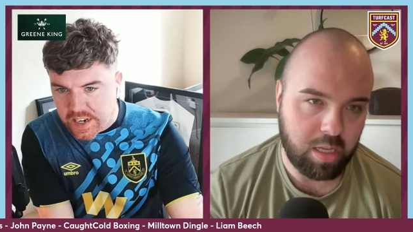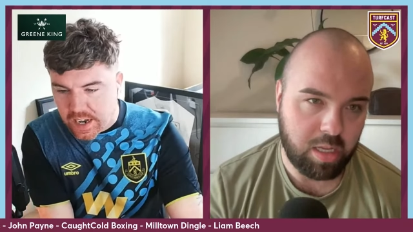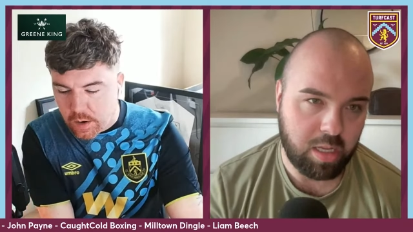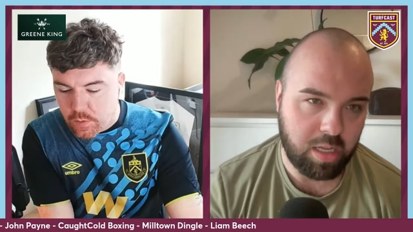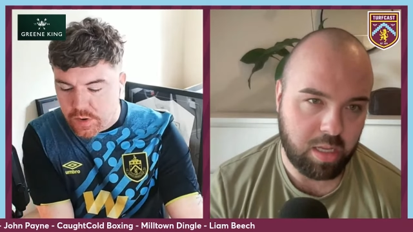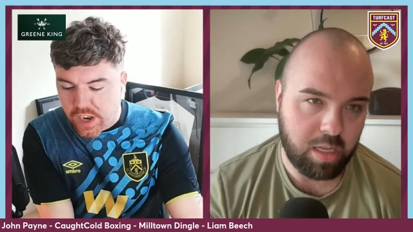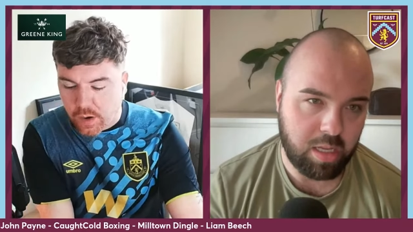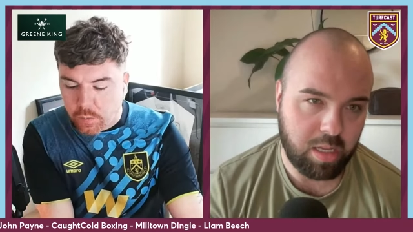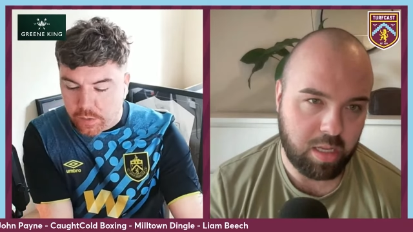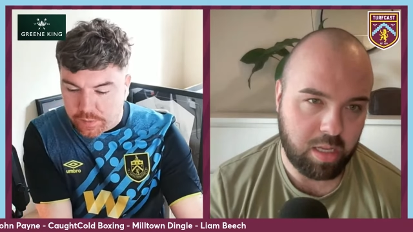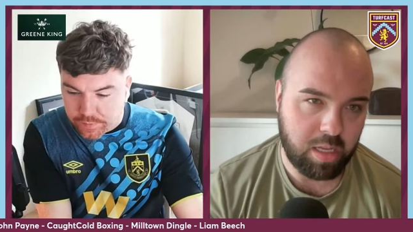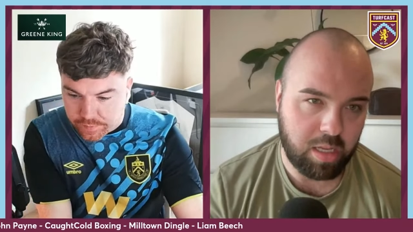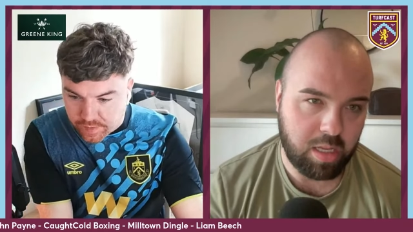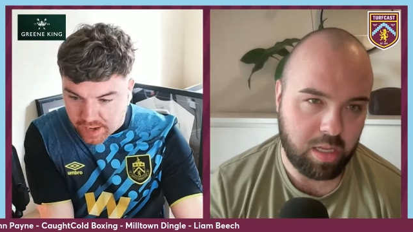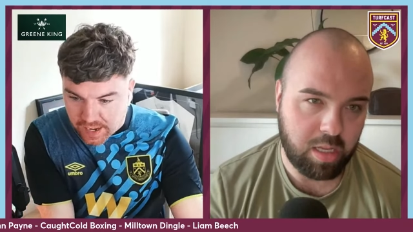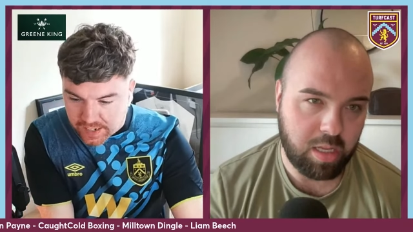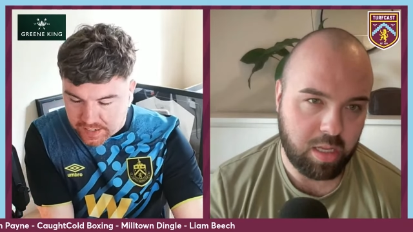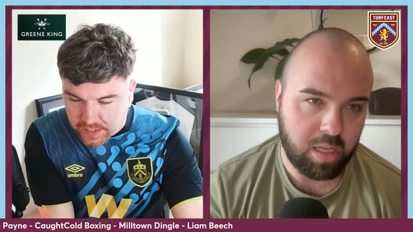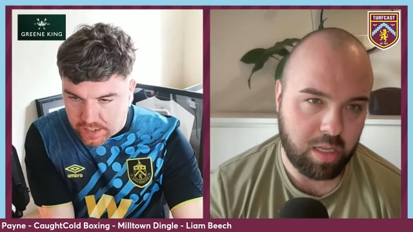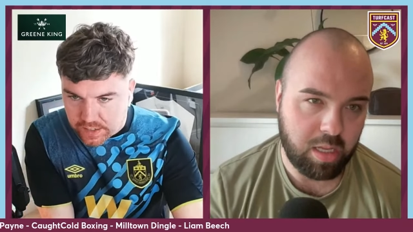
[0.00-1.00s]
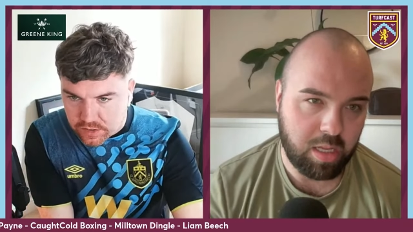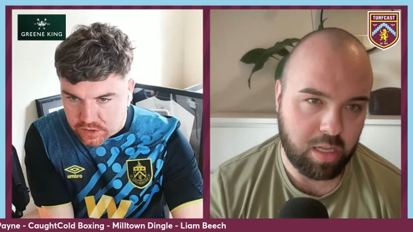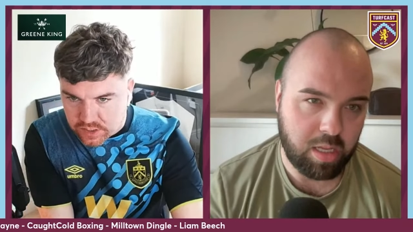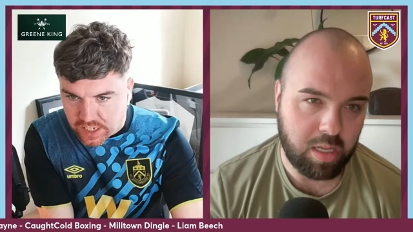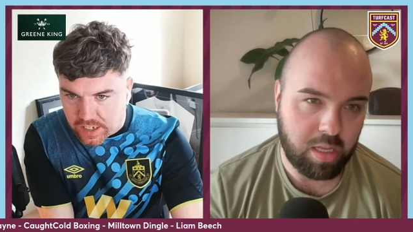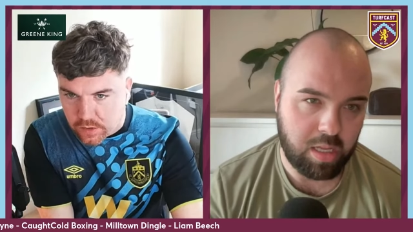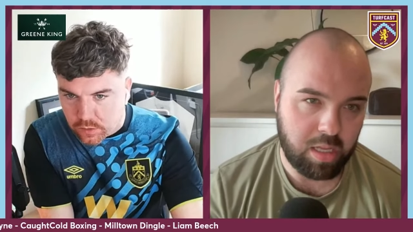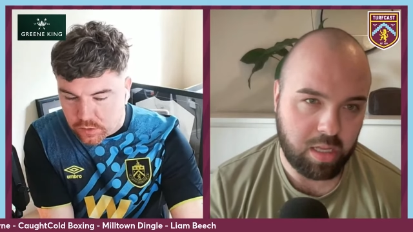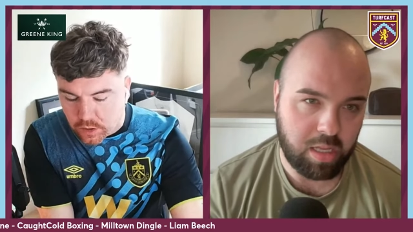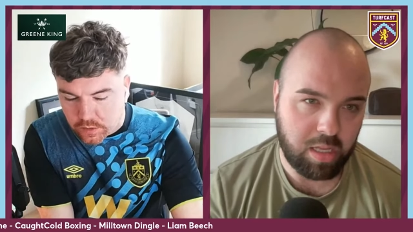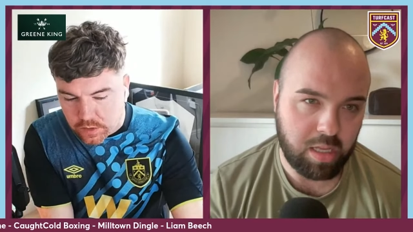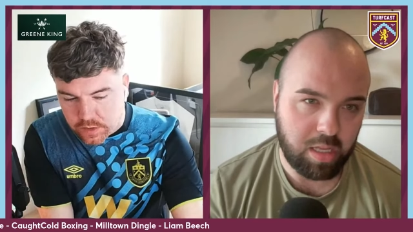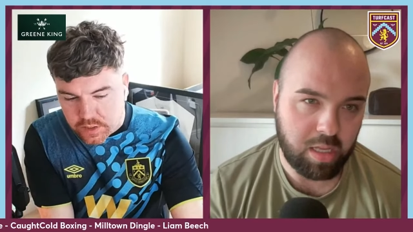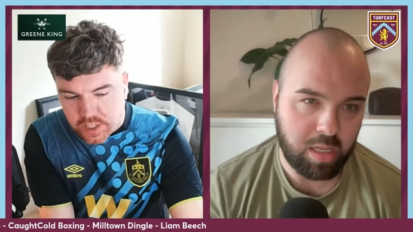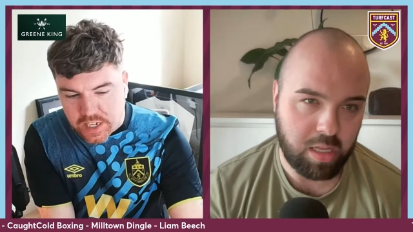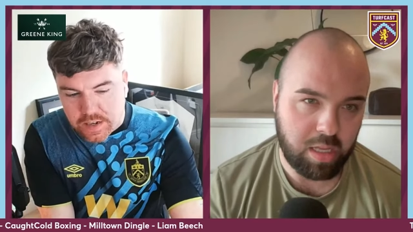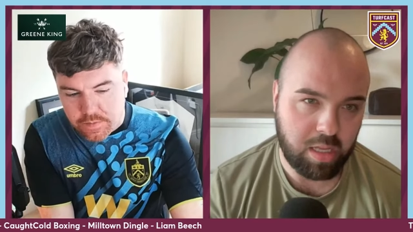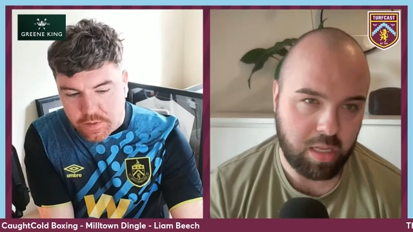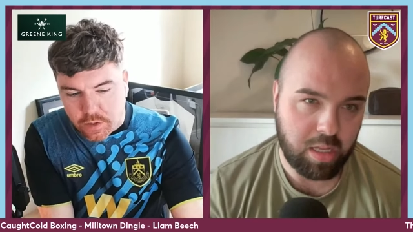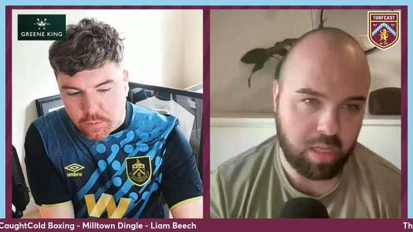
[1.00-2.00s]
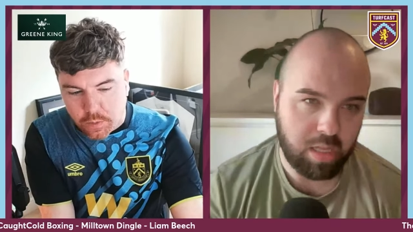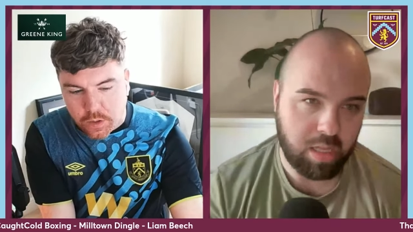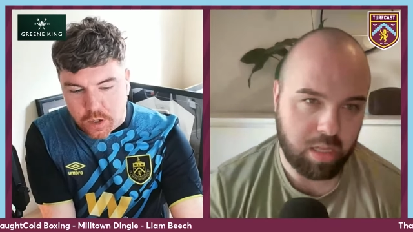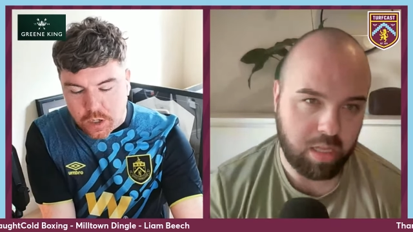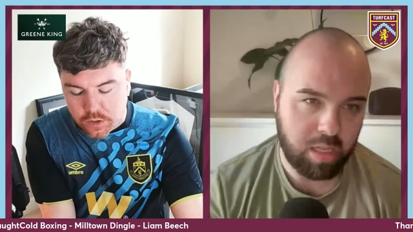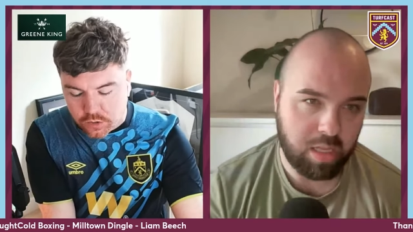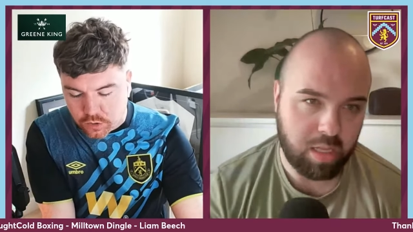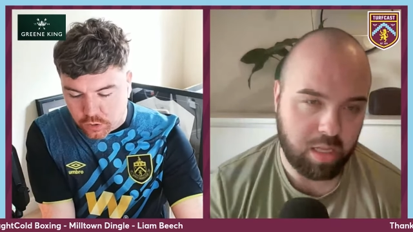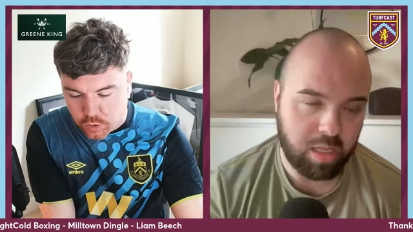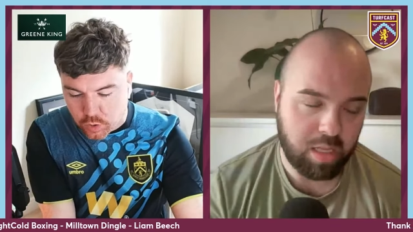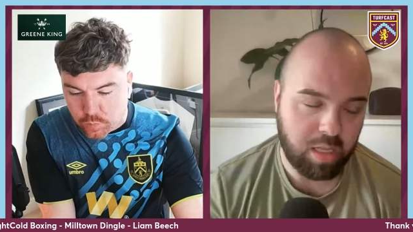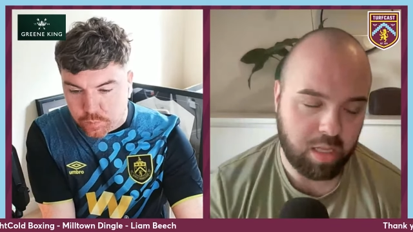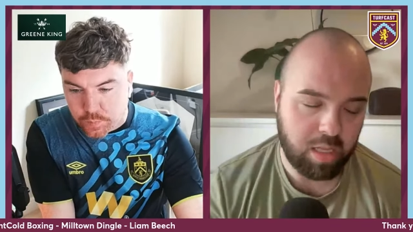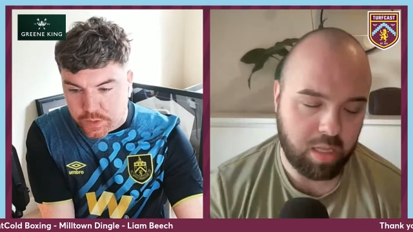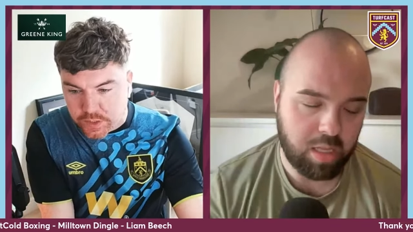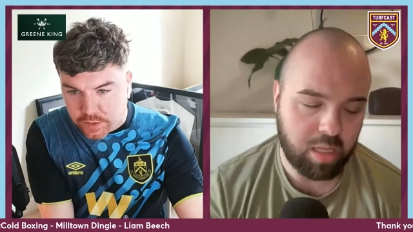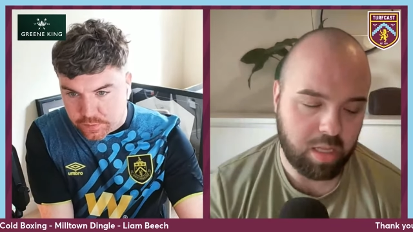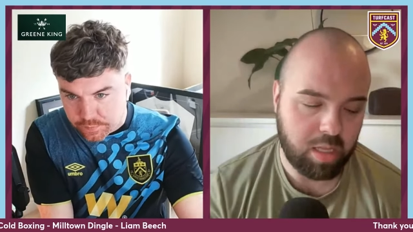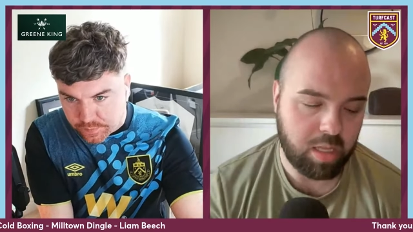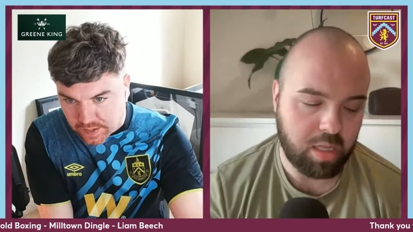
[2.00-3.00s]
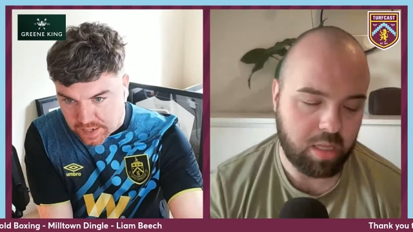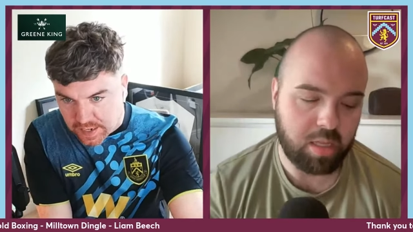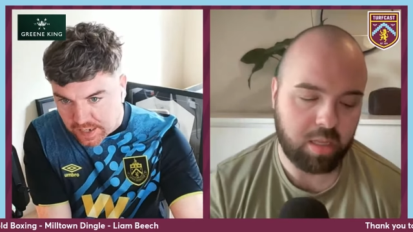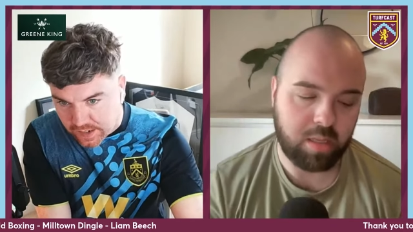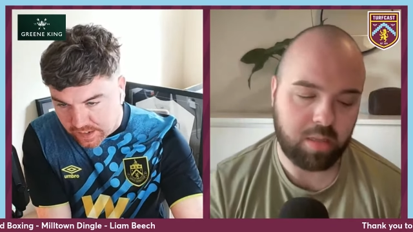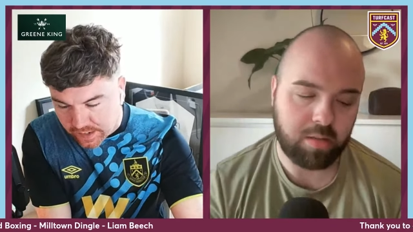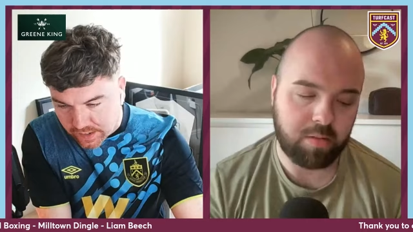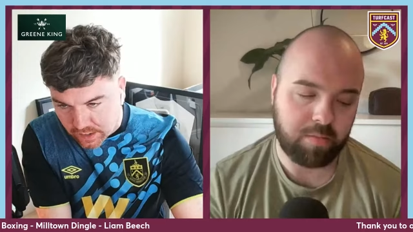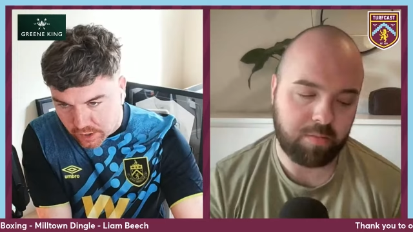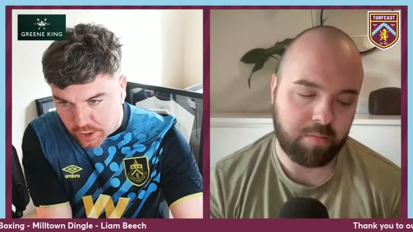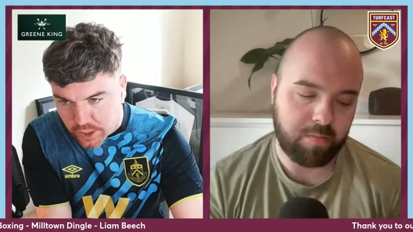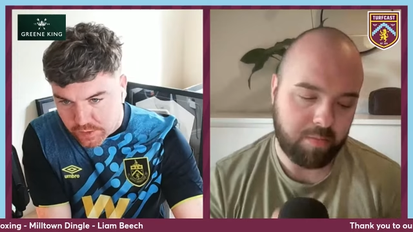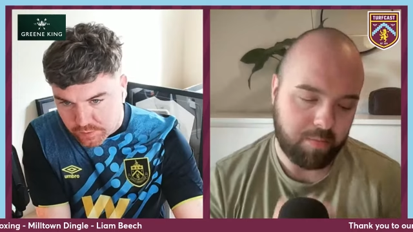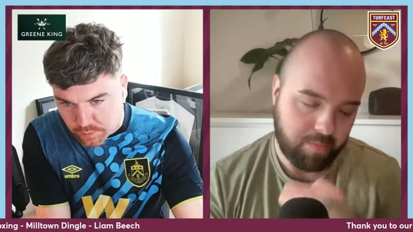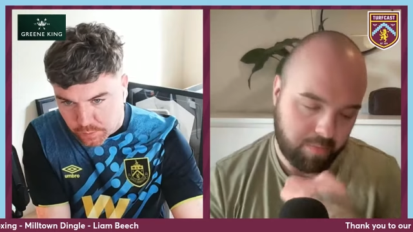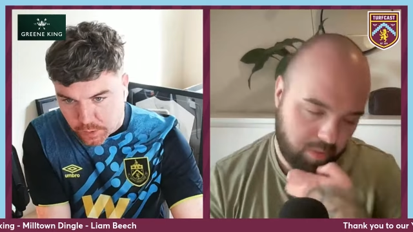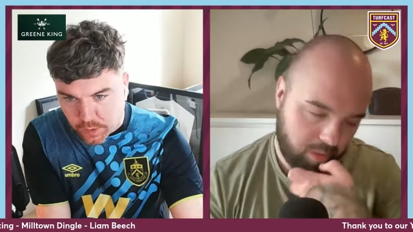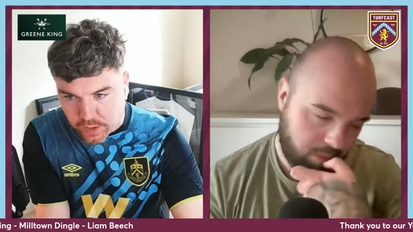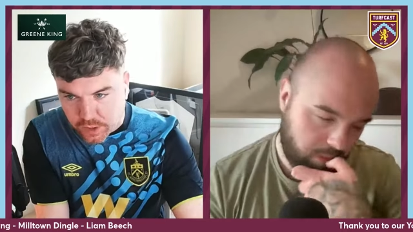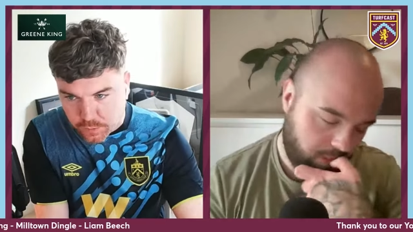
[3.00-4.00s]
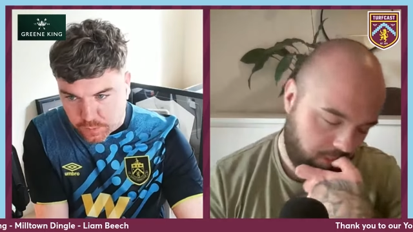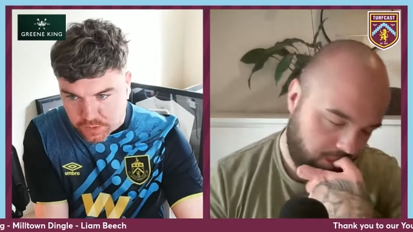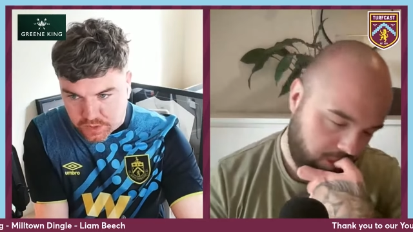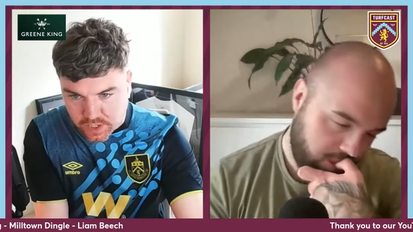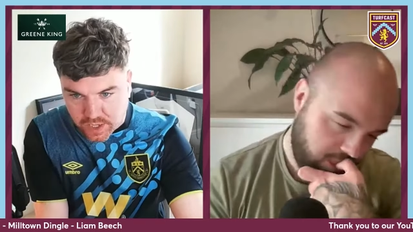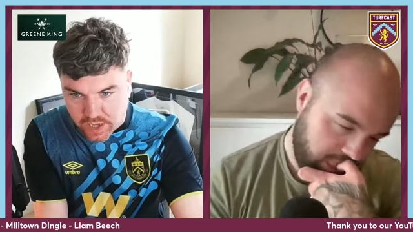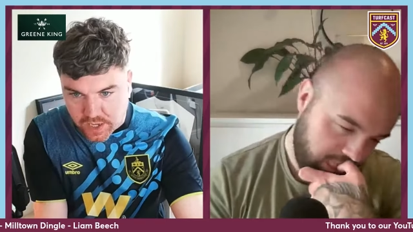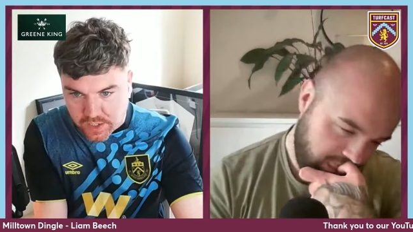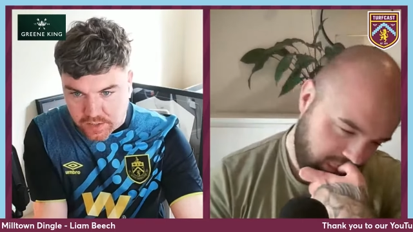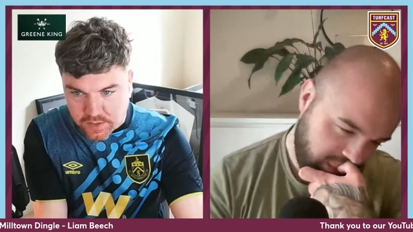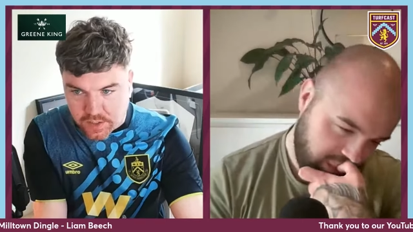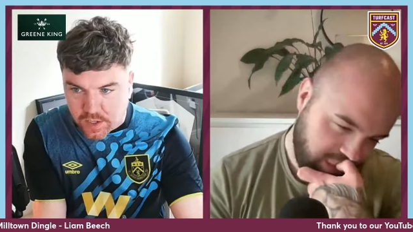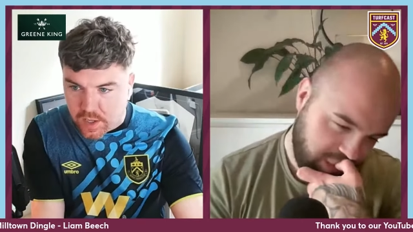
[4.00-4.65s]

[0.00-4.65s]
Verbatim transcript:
Speaker 1: Now we've finally settled on a team that works and companies finally learned from all these mistakes.